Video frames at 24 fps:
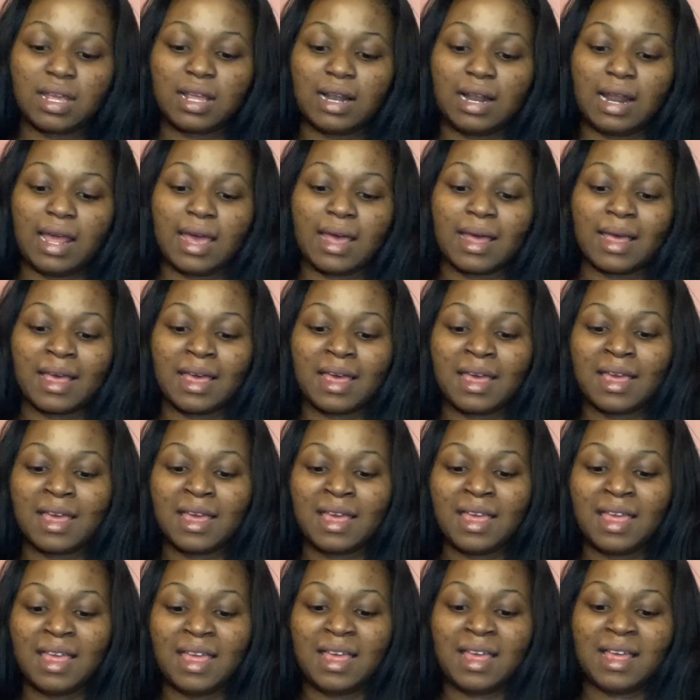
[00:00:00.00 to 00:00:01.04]
Like
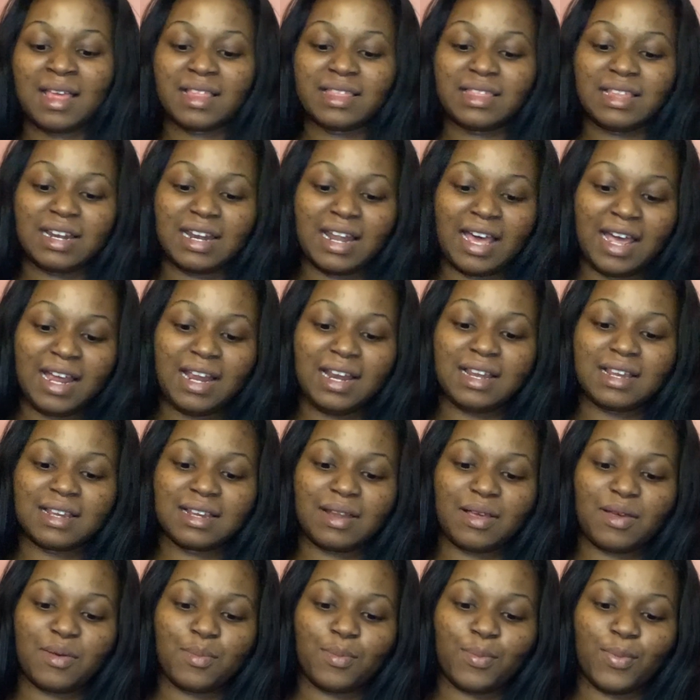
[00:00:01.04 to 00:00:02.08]
the night
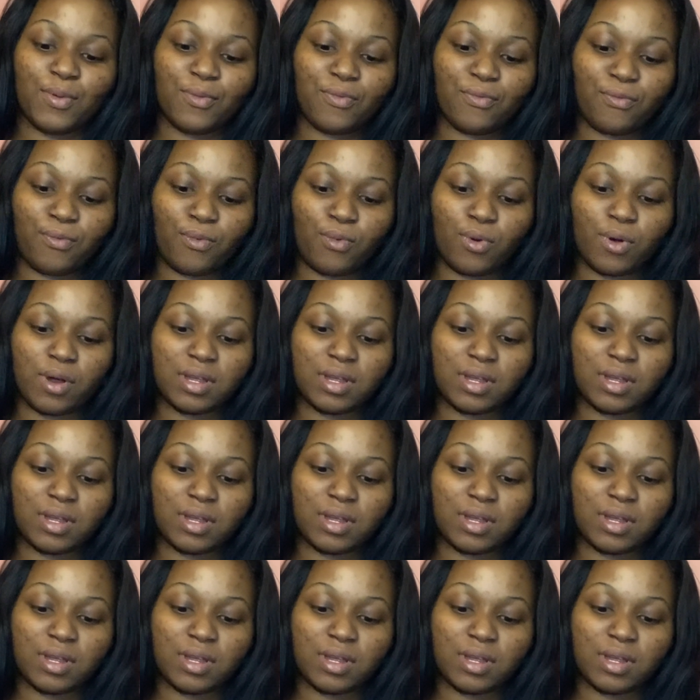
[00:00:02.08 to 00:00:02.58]
before,